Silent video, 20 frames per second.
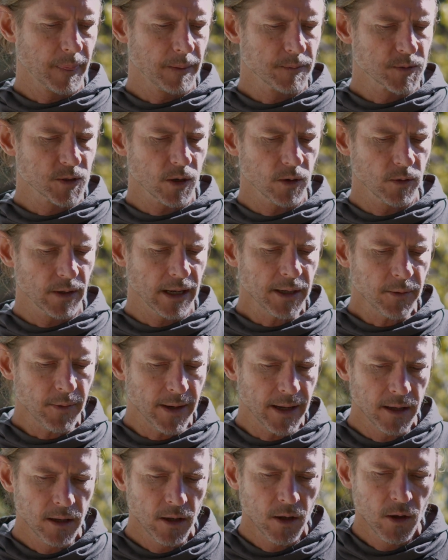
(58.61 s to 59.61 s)
So
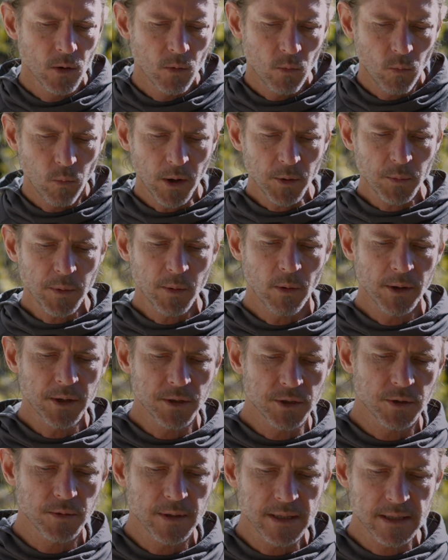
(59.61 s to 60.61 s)
anyway, what we want to
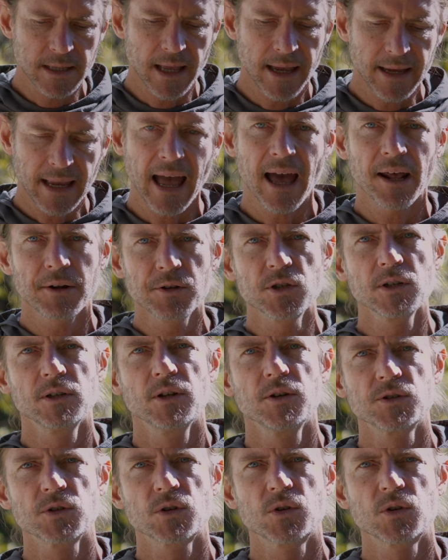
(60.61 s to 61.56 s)
do is, like, how did you learn to